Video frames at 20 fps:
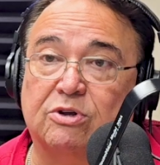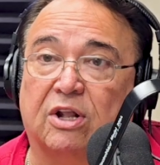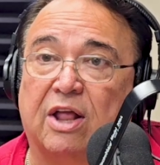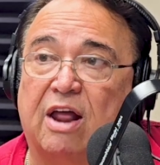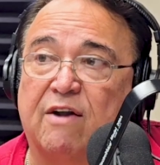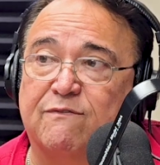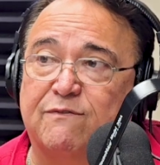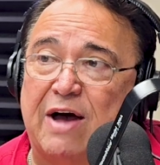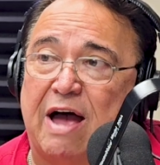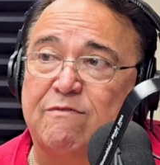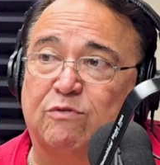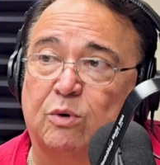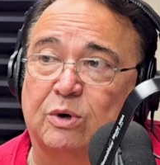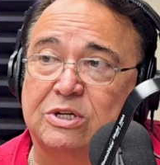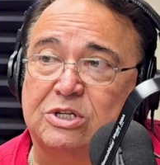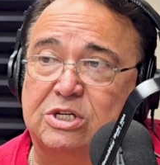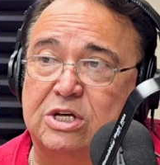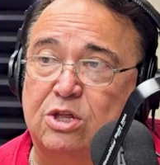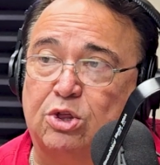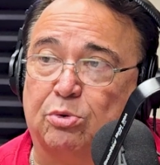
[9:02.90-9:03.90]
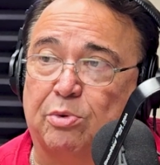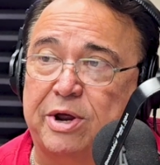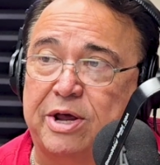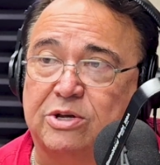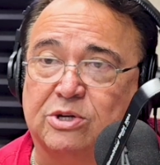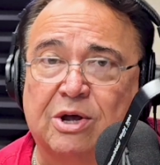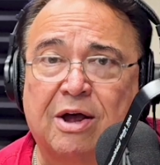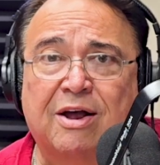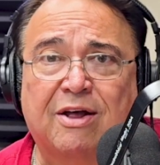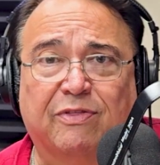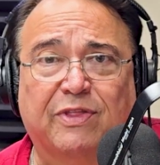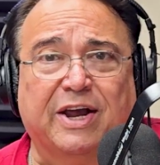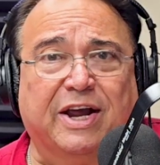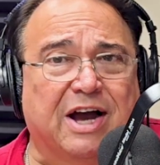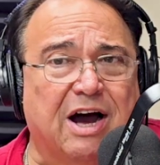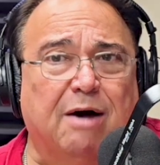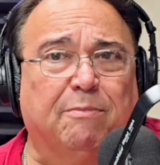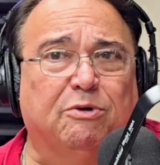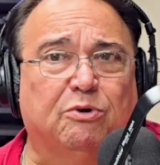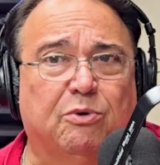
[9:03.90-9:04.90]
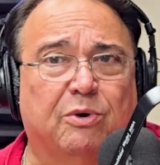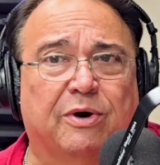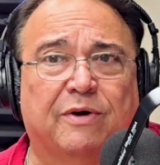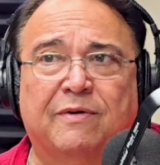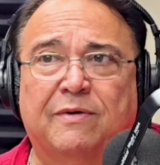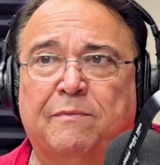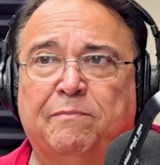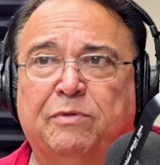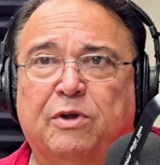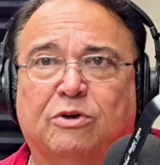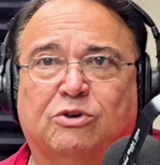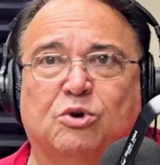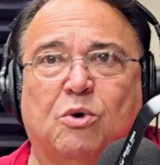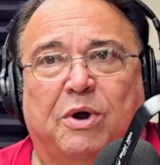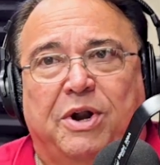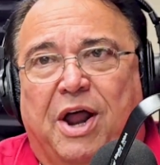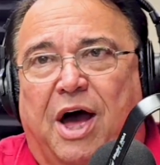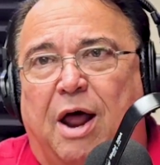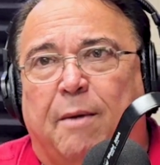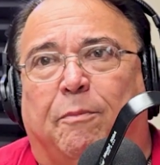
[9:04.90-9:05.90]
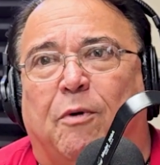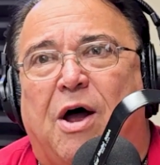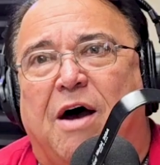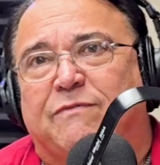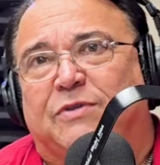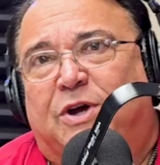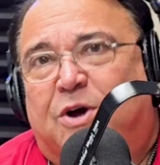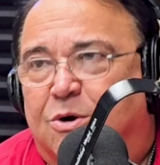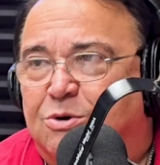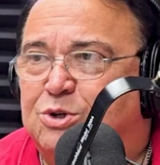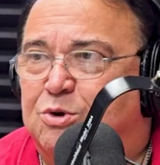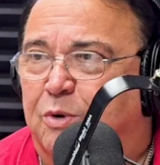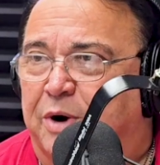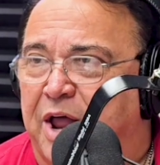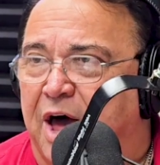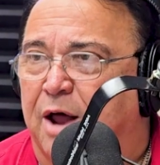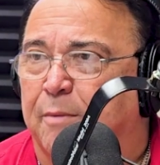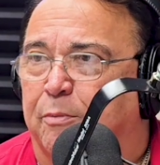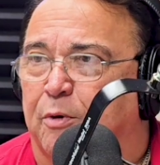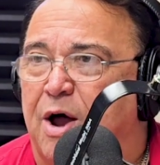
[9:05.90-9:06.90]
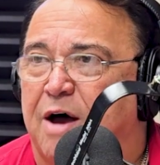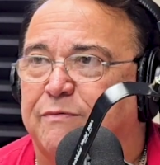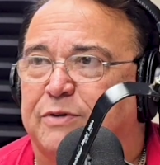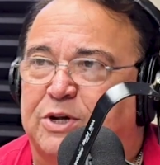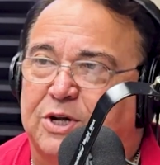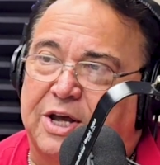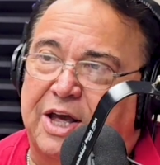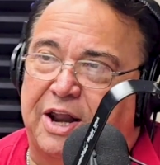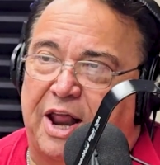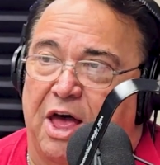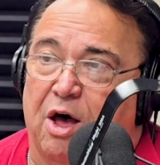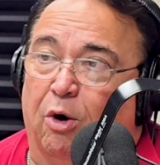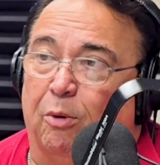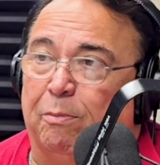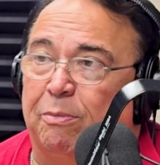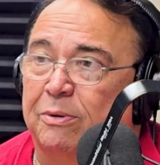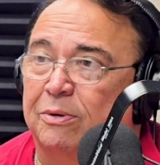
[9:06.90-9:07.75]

a lot of 501c3s that come to so a nonprofit goes to a nonprofit to get help?